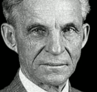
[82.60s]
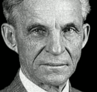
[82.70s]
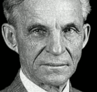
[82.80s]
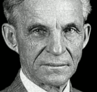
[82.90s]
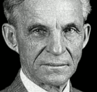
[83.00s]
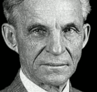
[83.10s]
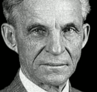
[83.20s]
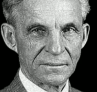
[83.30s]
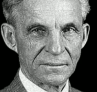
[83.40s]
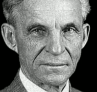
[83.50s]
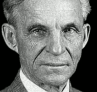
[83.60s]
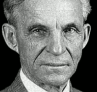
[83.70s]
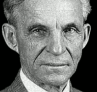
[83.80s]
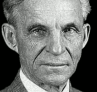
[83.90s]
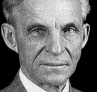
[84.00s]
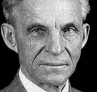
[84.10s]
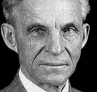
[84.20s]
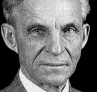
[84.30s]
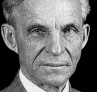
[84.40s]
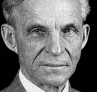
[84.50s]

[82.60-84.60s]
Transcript: (no one is talking)